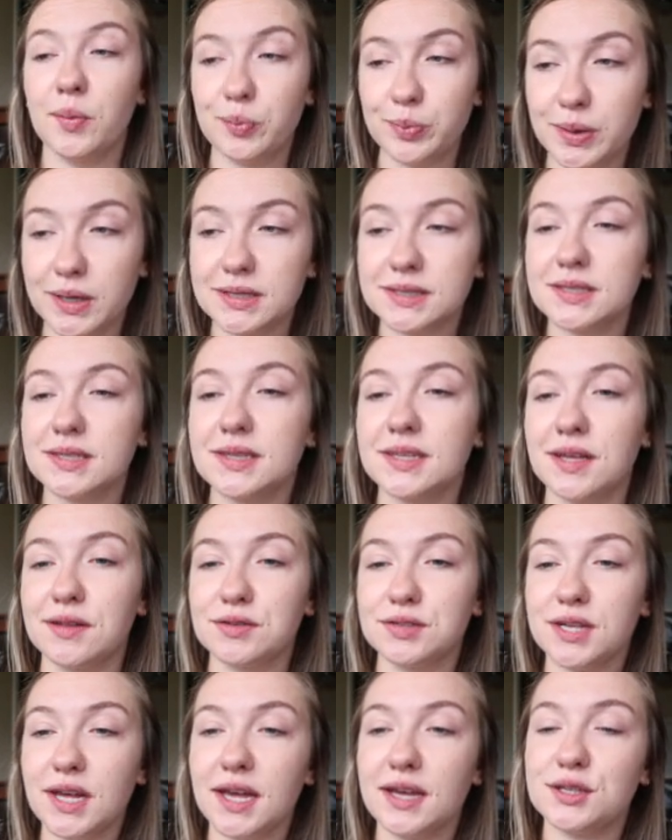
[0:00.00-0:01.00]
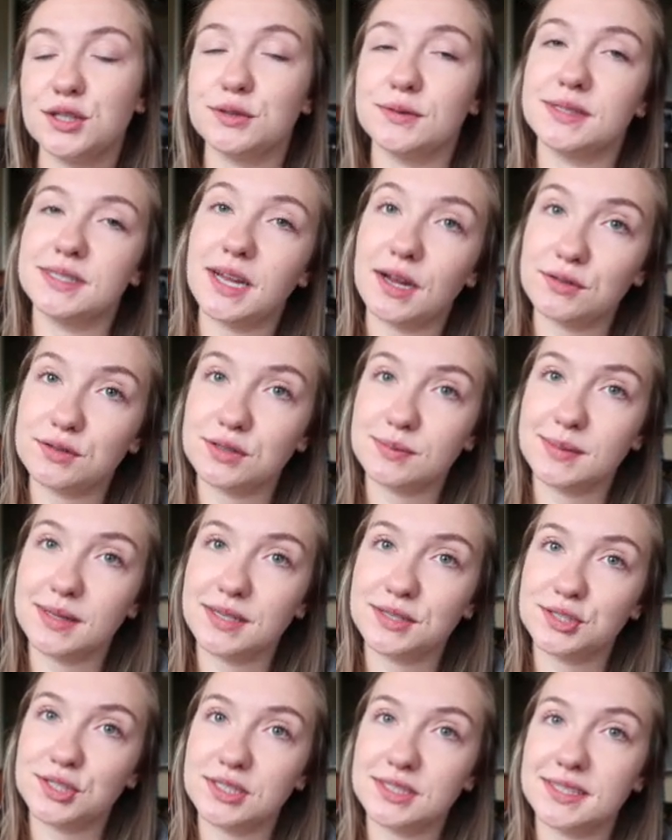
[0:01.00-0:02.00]
But the other day she reached out to
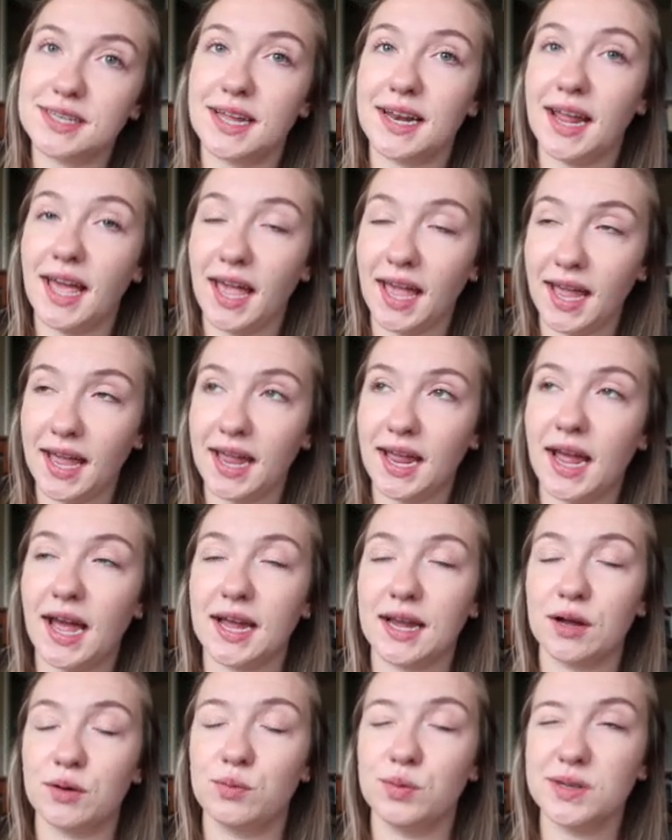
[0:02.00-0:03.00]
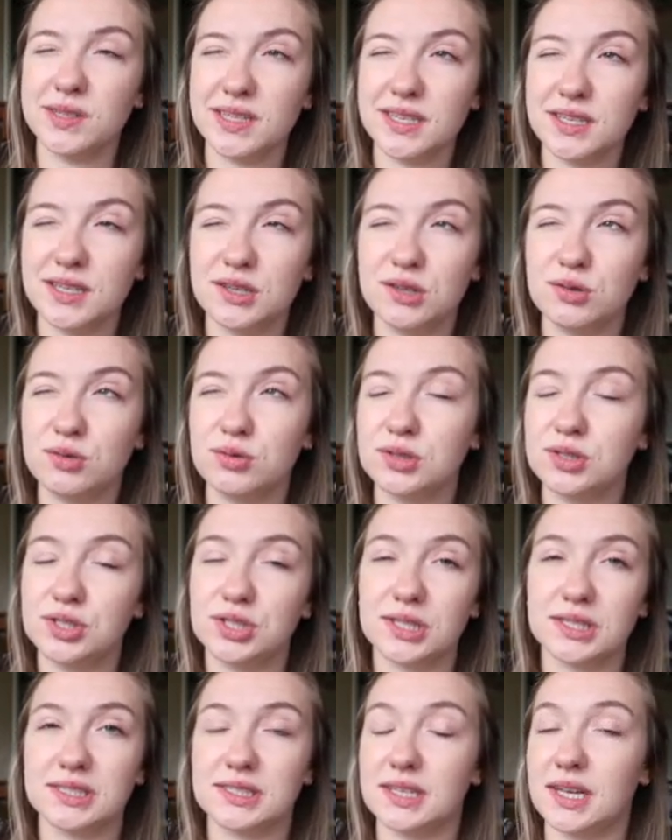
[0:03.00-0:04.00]
me. She said, hey, I could really use
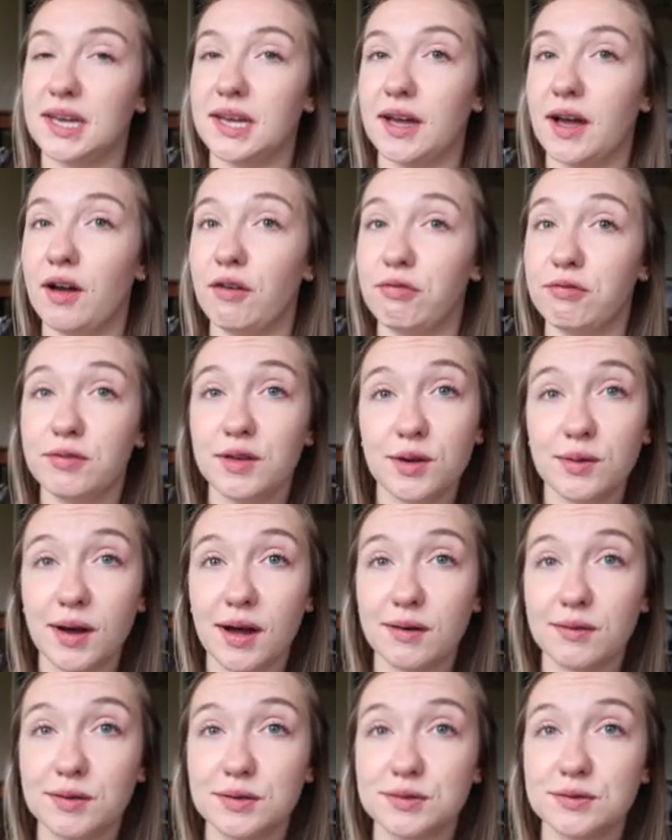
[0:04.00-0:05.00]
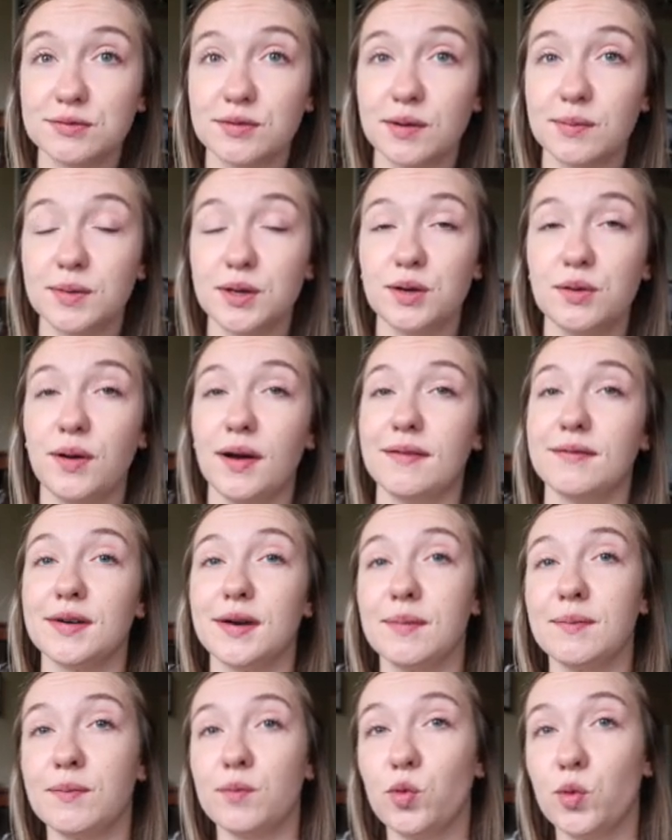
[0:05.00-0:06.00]
just like a few hours from you
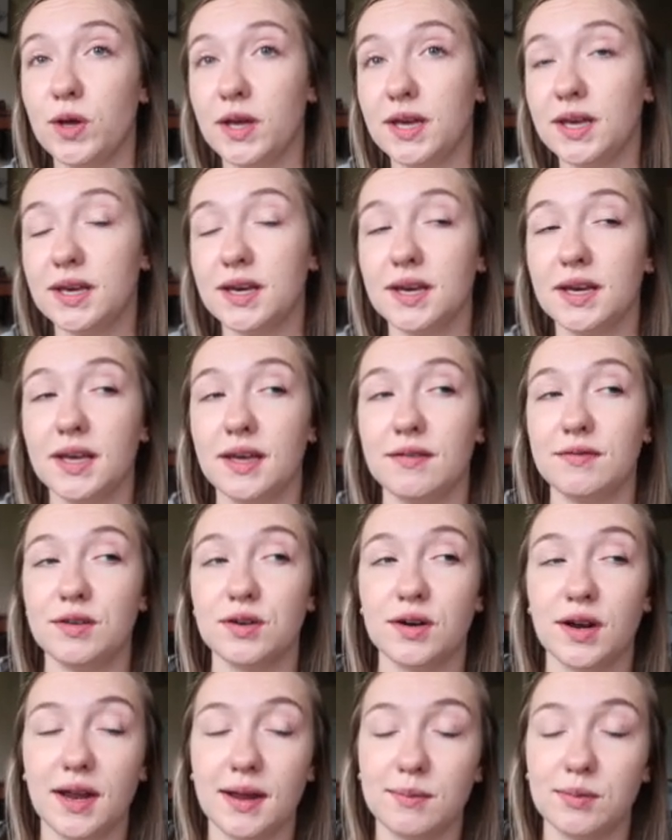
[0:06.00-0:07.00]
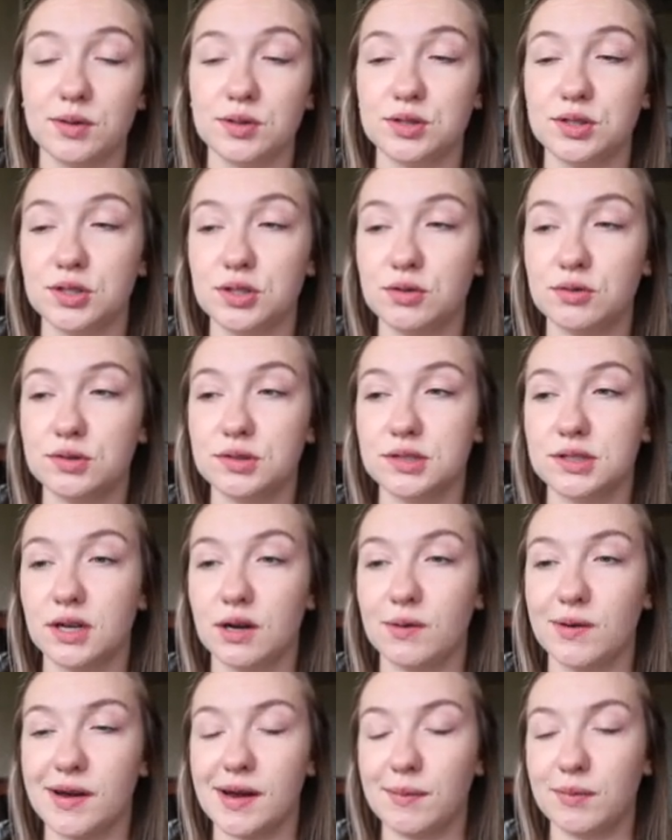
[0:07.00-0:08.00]
every week if you're able to. So
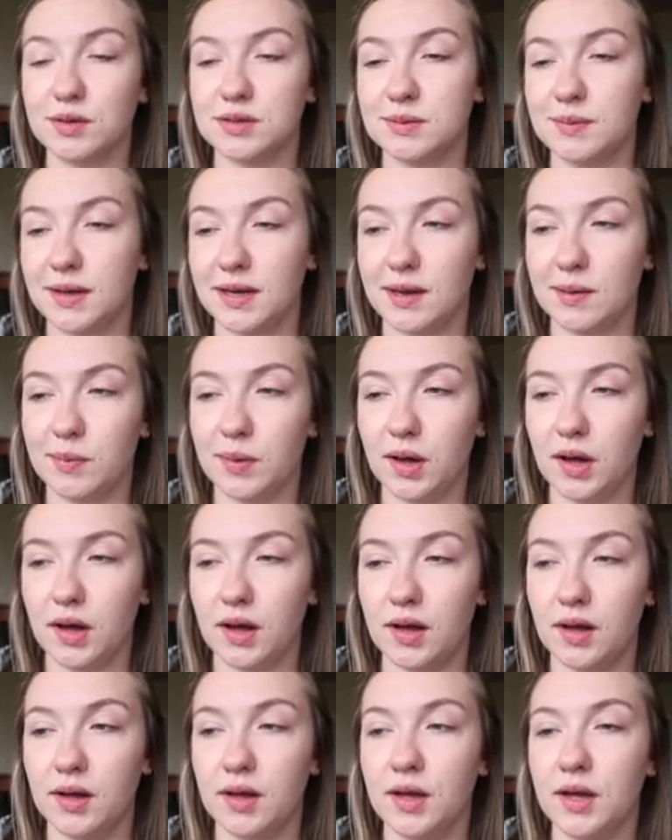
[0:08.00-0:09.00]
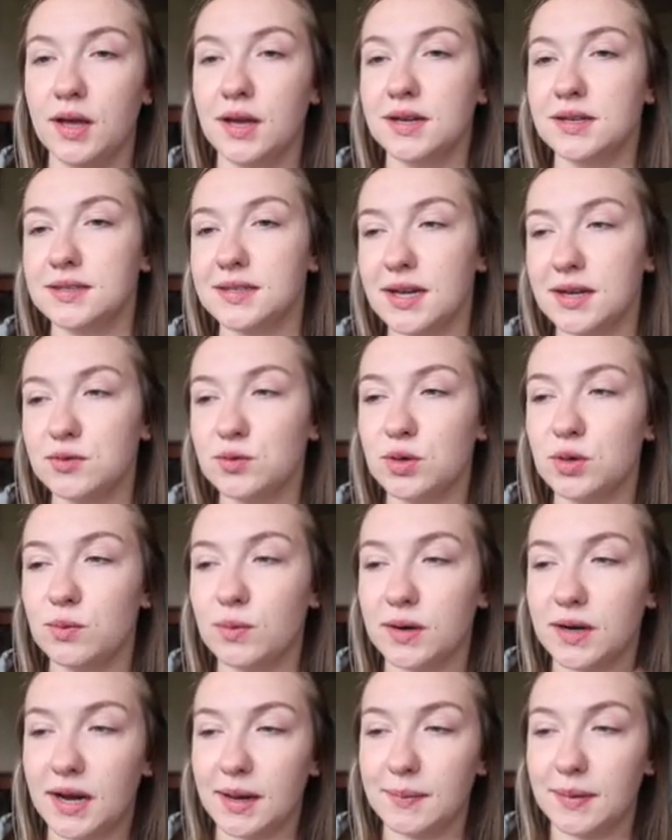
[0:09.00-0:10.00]
we were able to make up a schedule
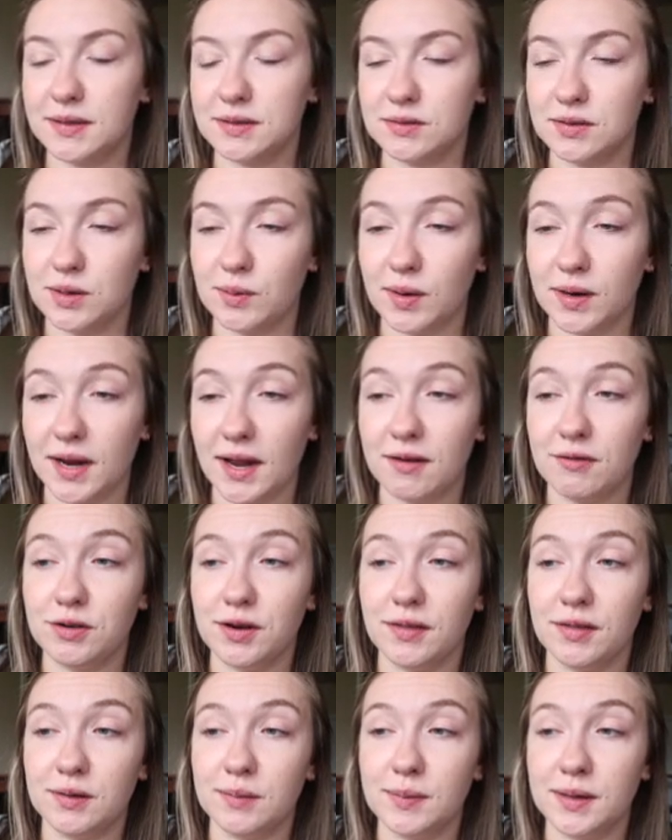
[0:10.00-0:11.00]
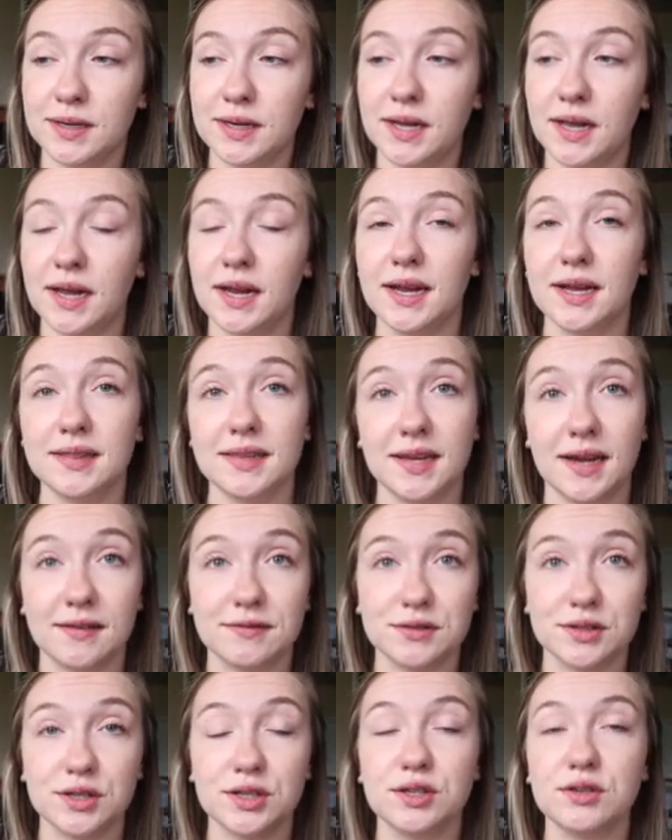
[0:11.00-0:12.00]
where I basically work every other Monday in the
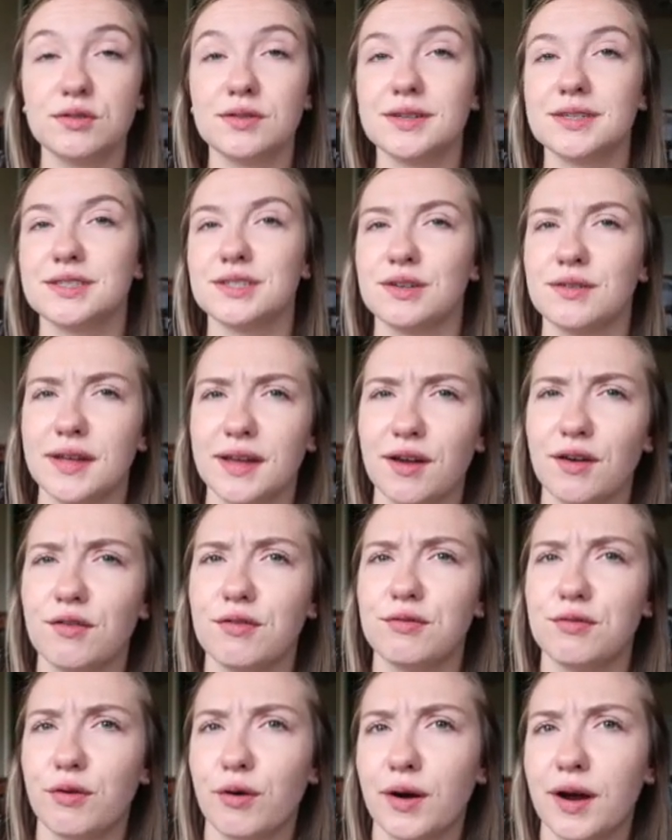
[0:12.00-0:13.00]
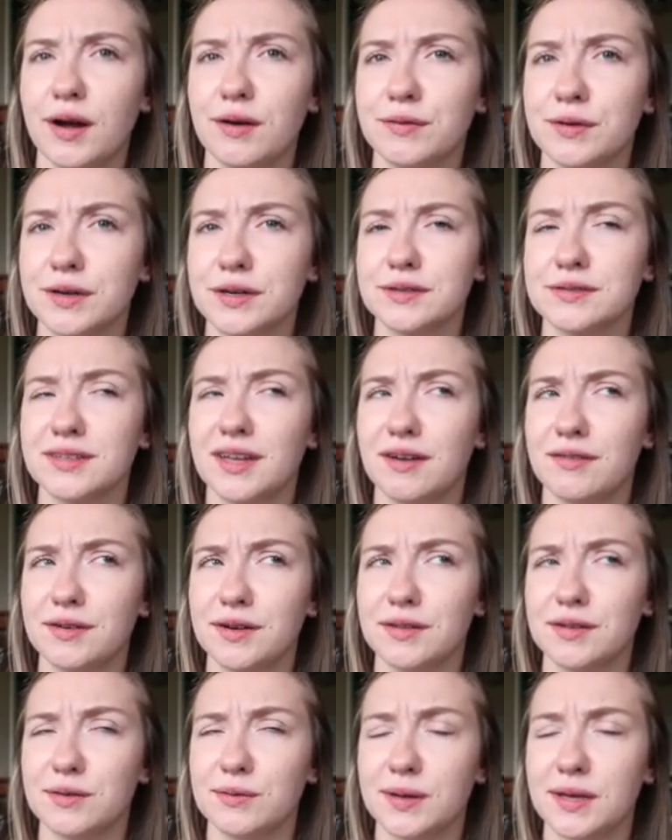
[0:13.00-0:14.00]
afternoon. So like four hours
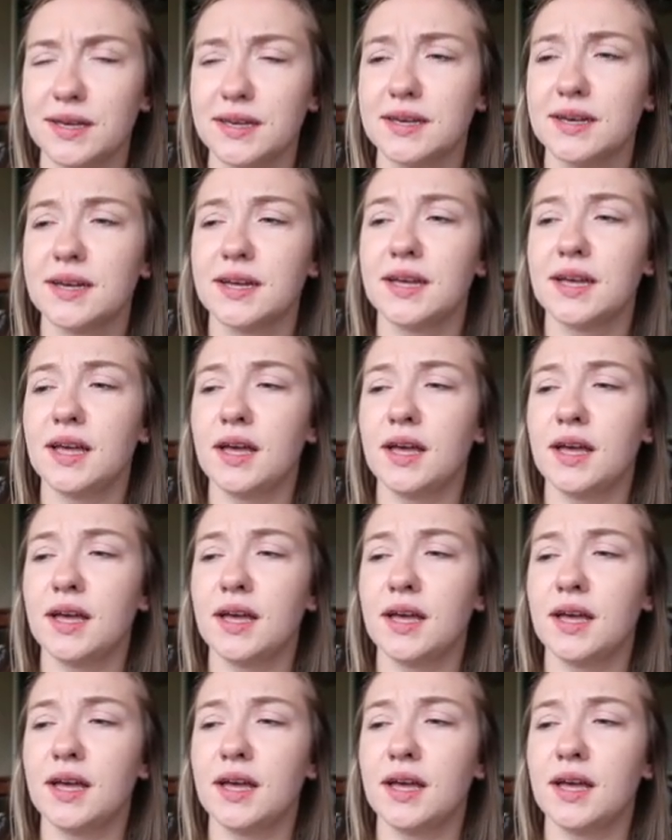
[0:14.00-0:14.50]
every other week.